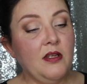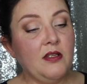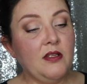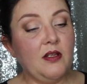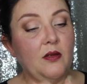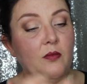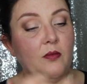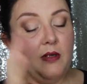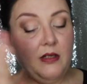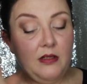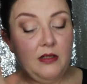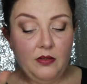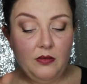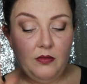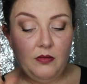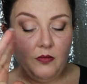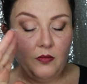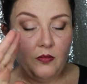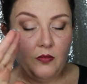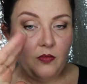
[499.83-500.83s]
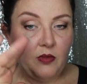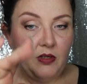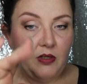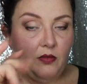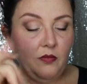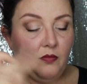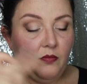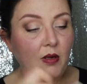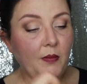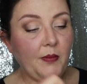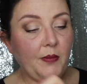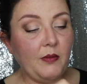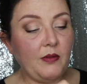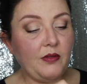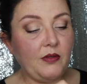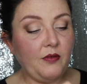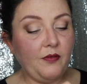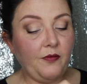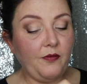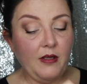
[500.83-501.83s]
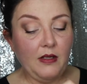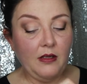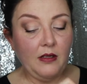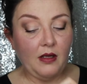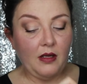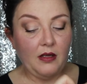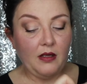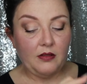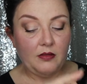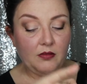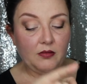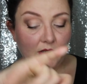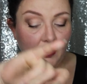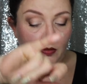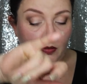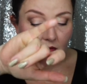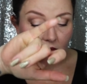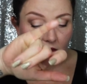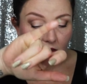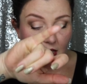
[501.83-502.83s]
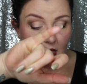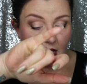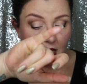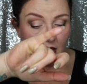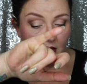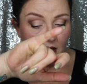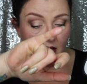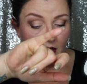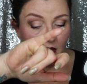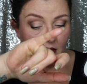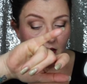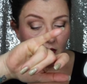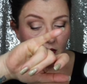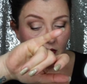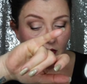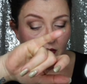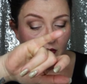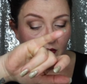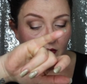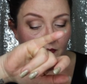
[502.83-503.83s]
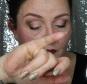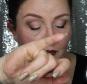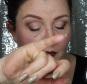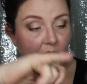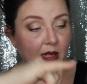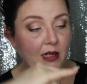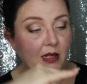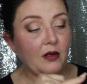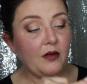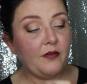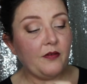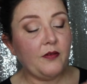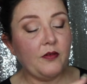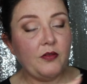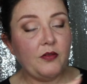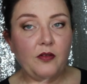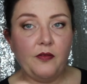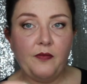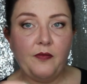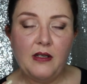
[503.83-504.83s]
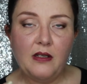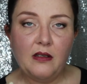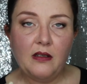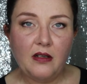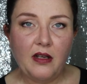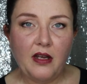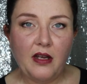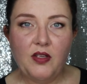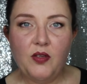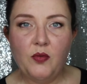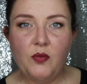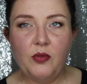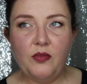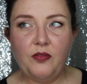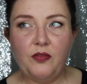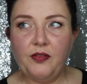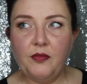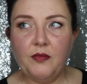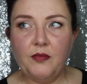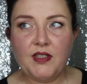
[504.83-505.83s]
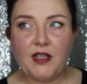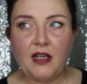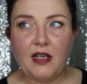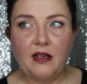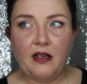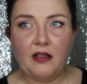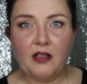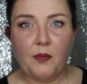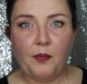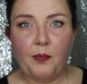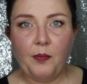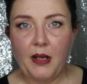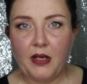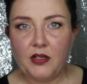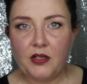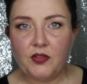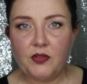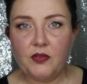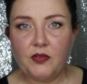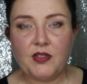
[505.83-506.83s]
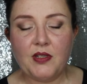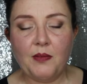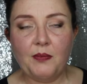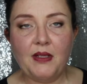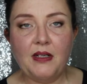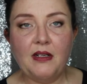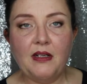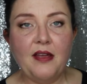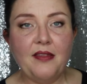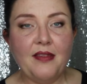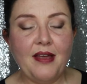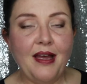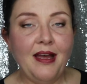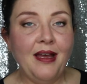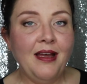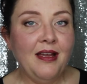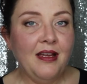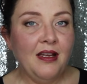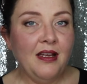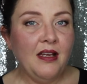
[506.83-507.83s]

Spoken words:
So when you rub it with your finger, you don't get a lot of payoff on your finger like you would from, say, like a blusher or something like that.